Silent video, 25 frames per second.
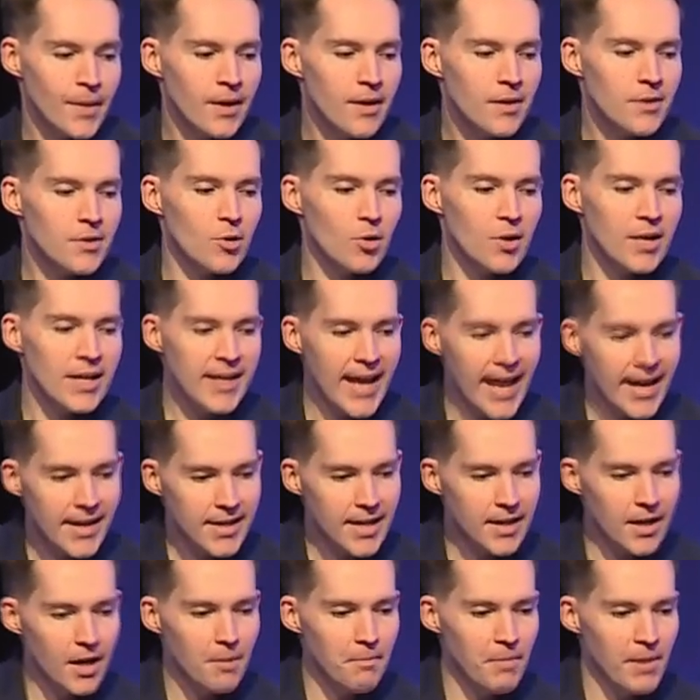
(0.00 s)
So
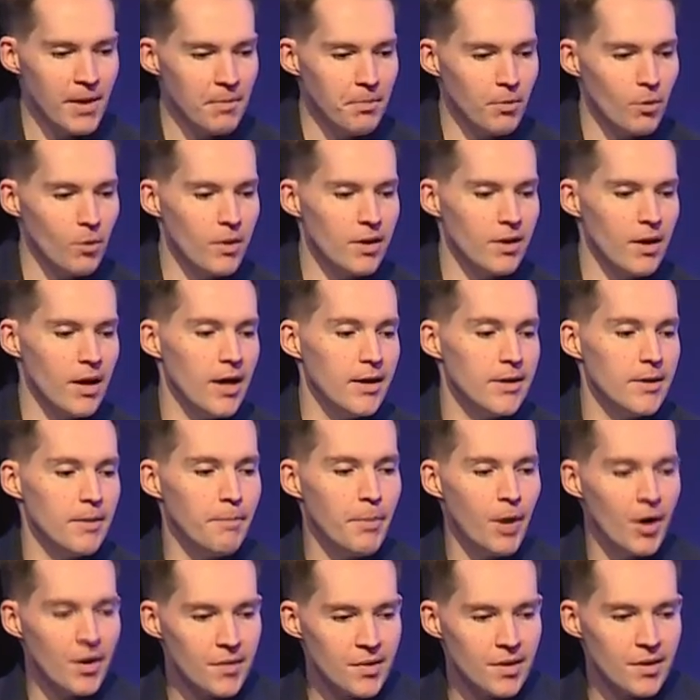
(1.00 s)
connecting on people on a
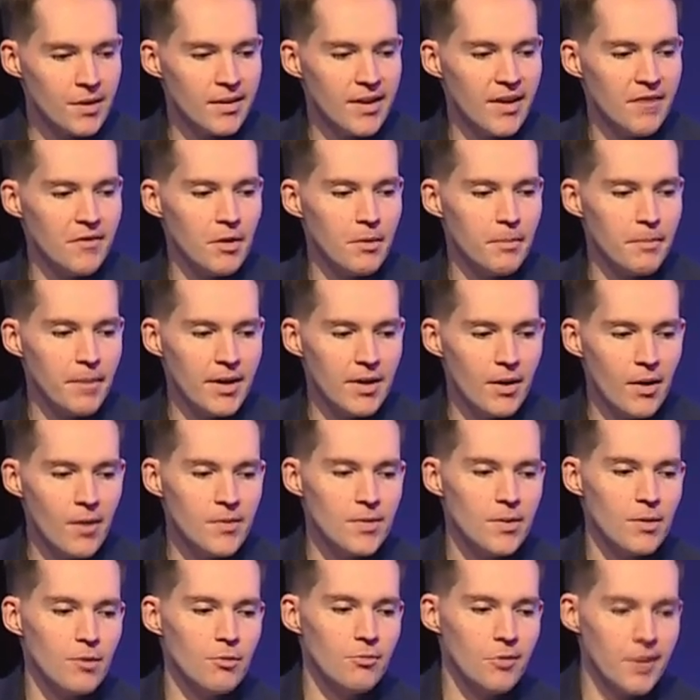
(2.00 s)
personal level, but
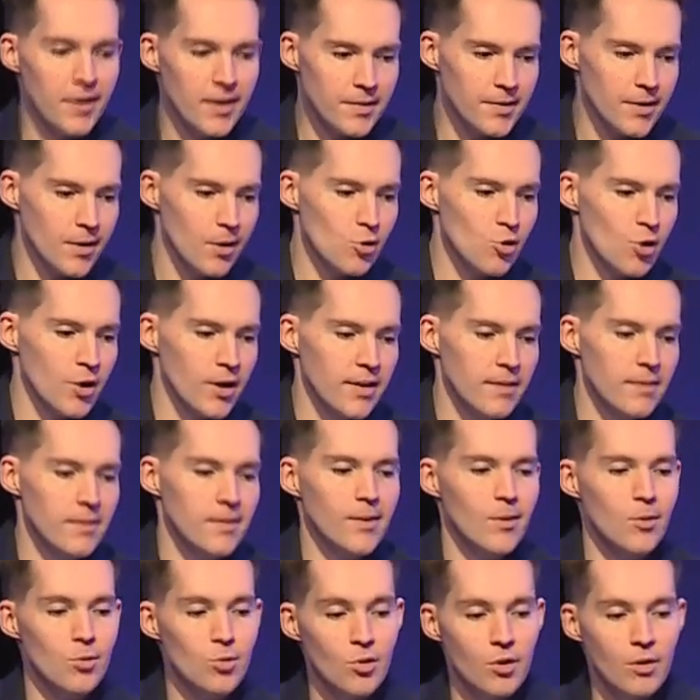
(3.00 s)
also researching
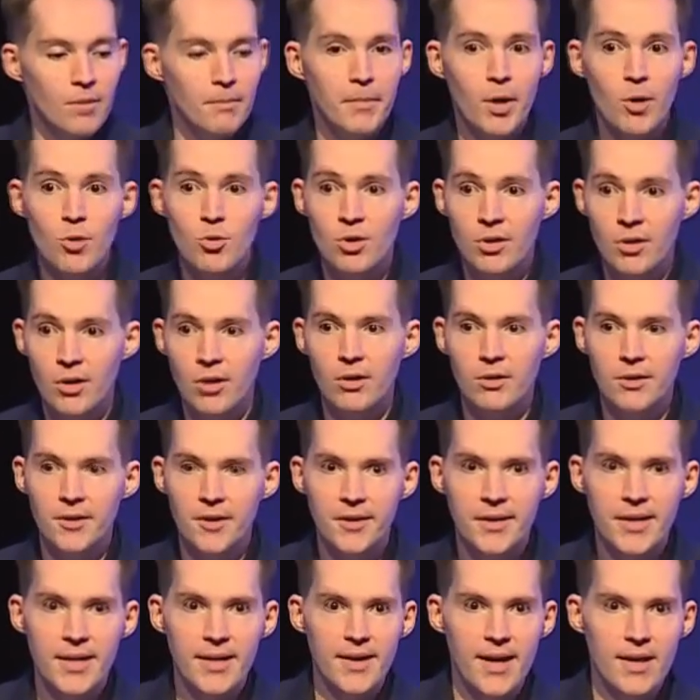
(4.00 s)
social emotional
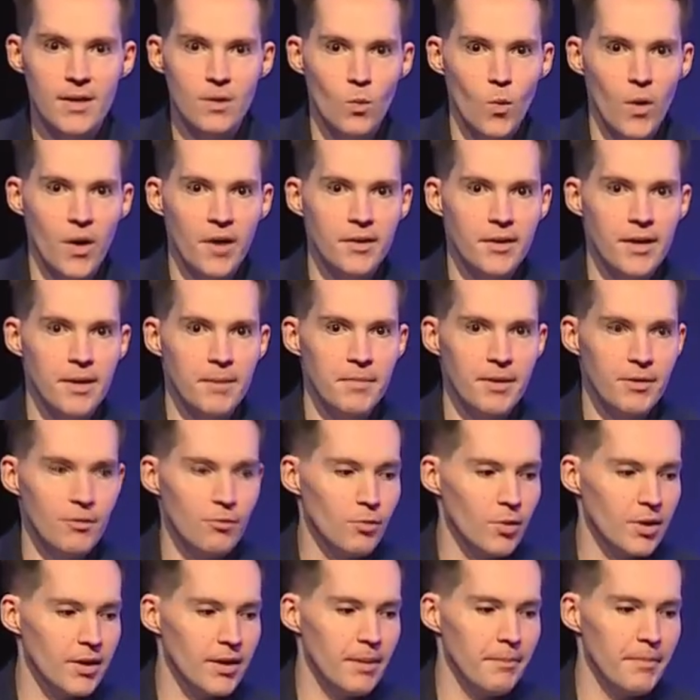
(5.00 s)
learning as well can be
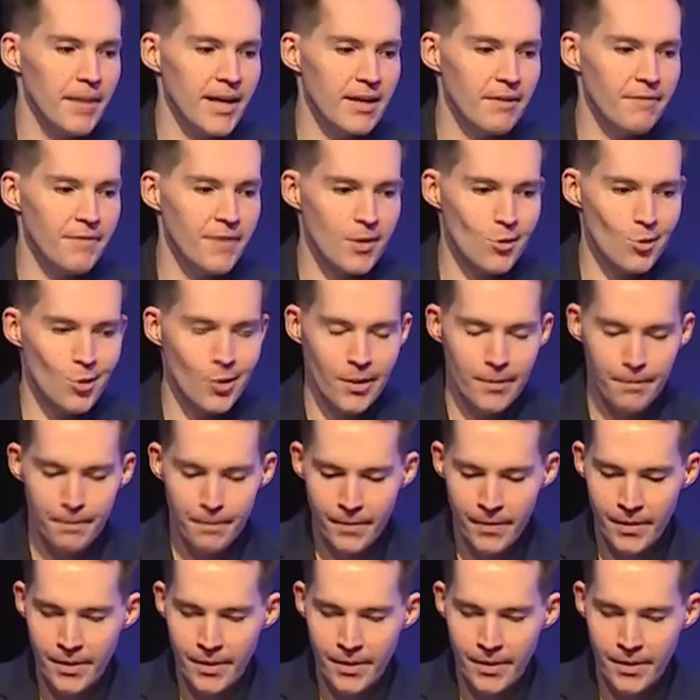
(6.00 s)
really beneficial.